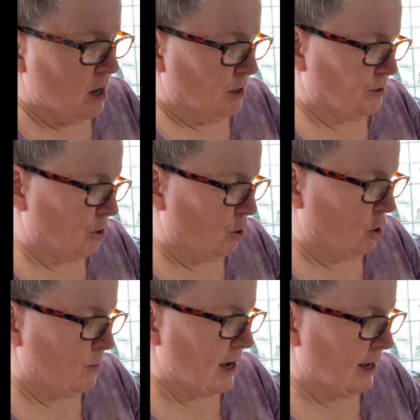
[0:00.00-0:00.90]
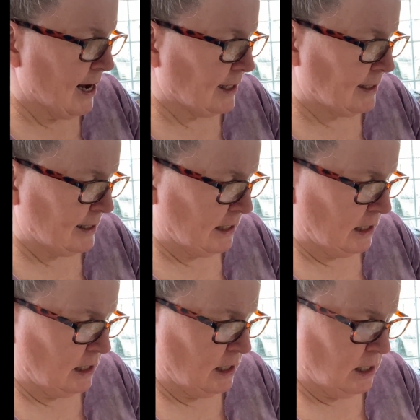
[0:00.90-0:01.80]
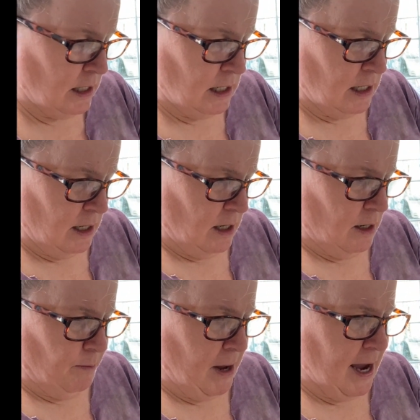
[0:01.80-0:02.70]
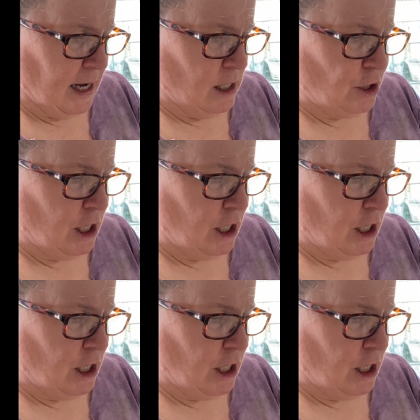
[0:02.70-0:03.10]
So my next package